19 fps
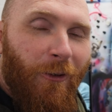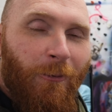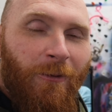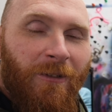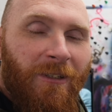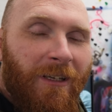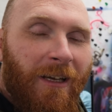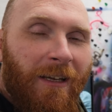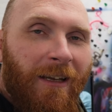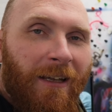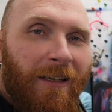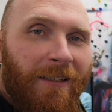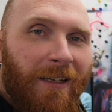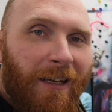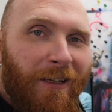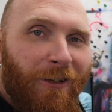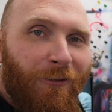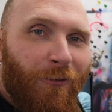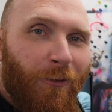No one said there's
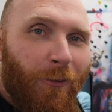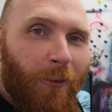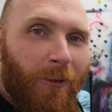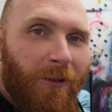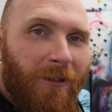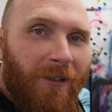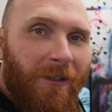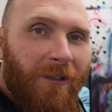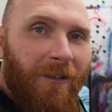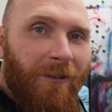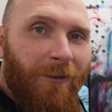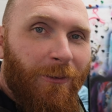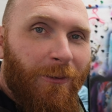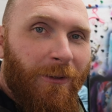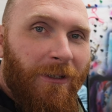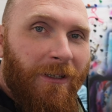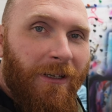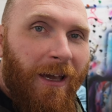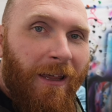any rules
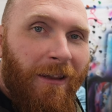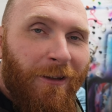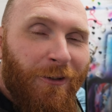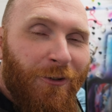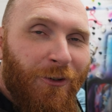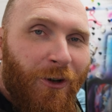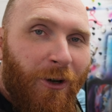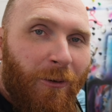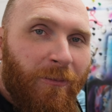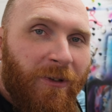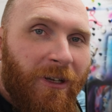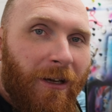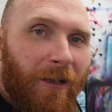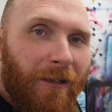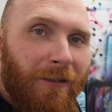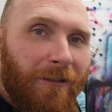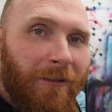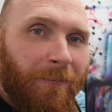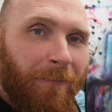to get the job
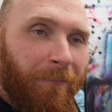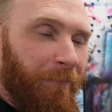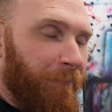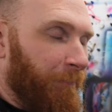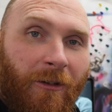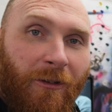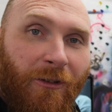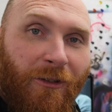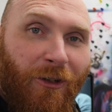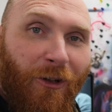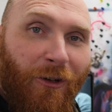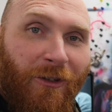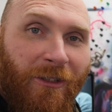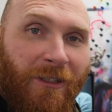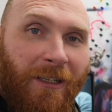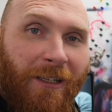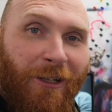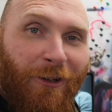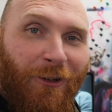done. As long
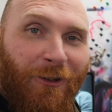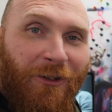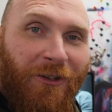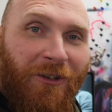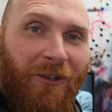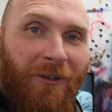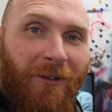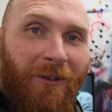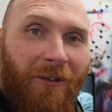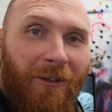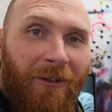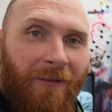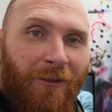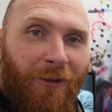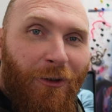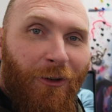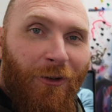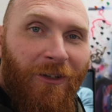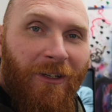as it looks
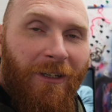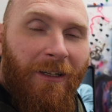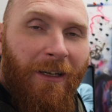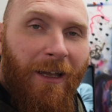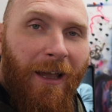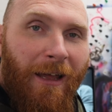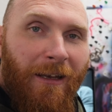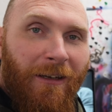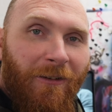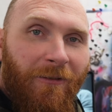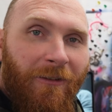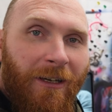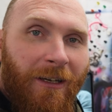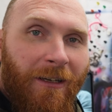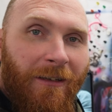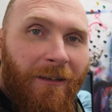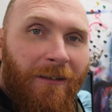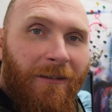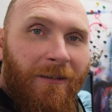good at the end of
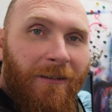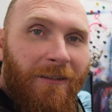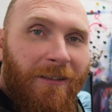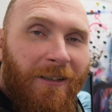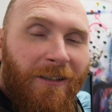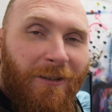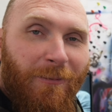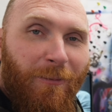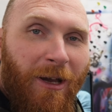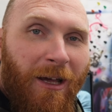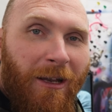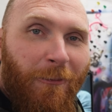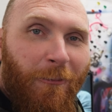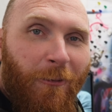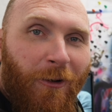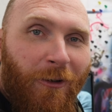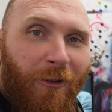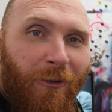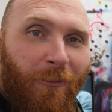it, it doesn't matter
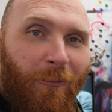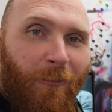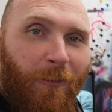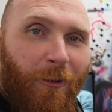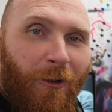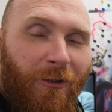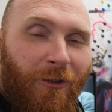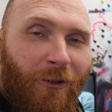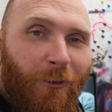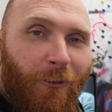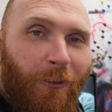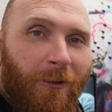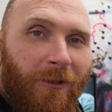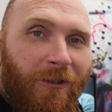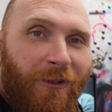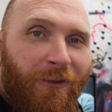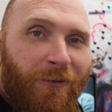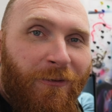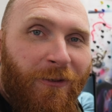what
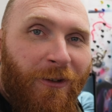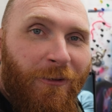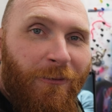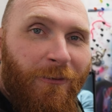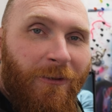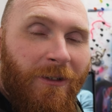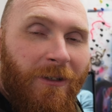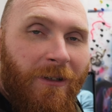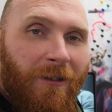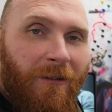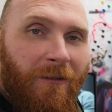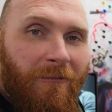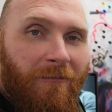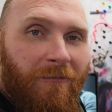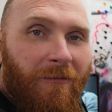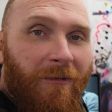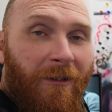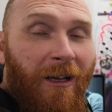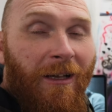tools you've used.
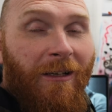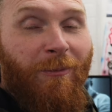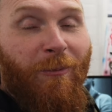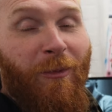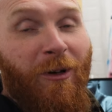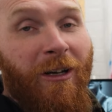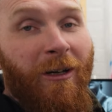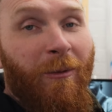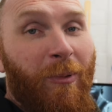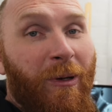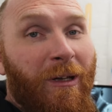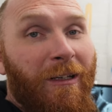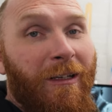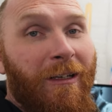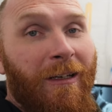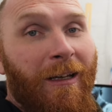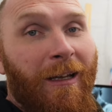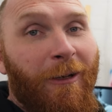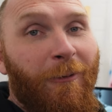That's my
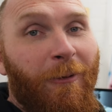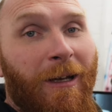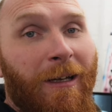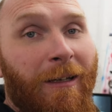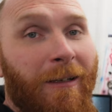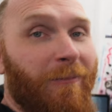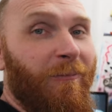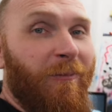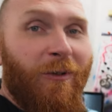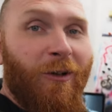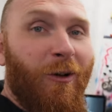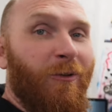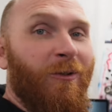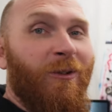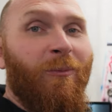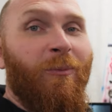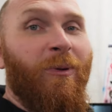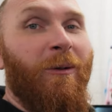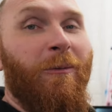opinion anyway.
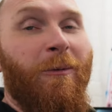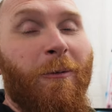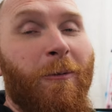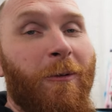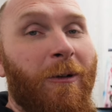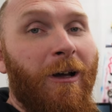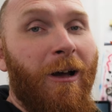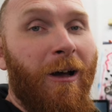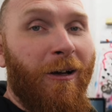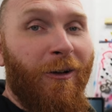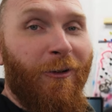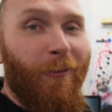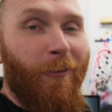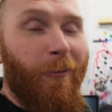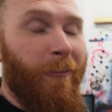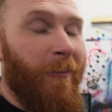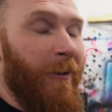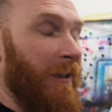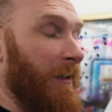Loads of people will
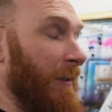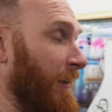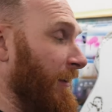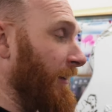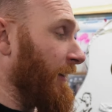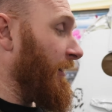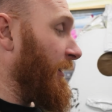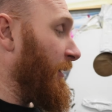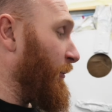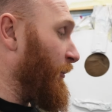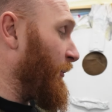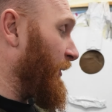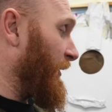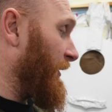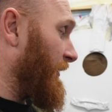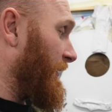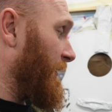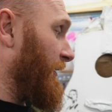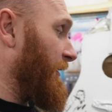argue with me,
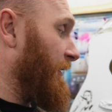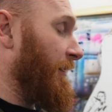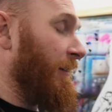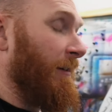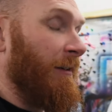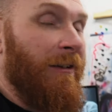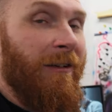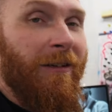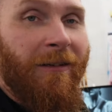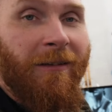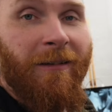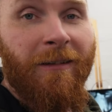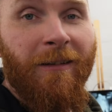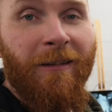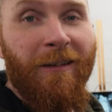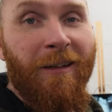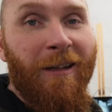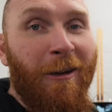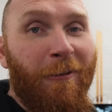but there
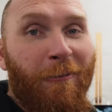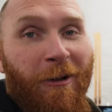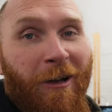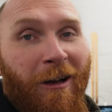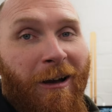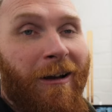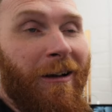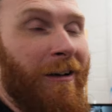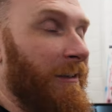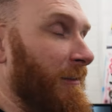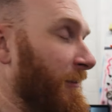we are.